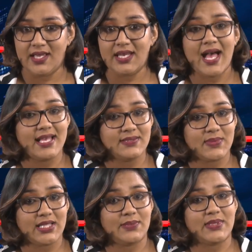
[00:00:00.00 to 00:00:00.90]
It has
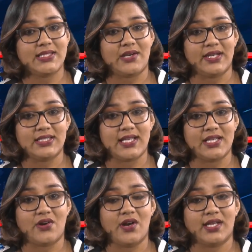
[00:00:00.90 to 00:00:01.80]
mainly been directed
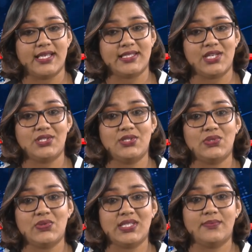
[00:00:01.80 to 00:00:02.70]
at
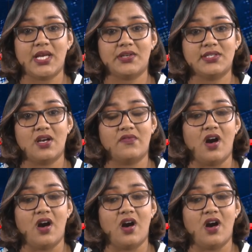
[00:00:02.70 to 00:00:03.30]
organizations using Microsoft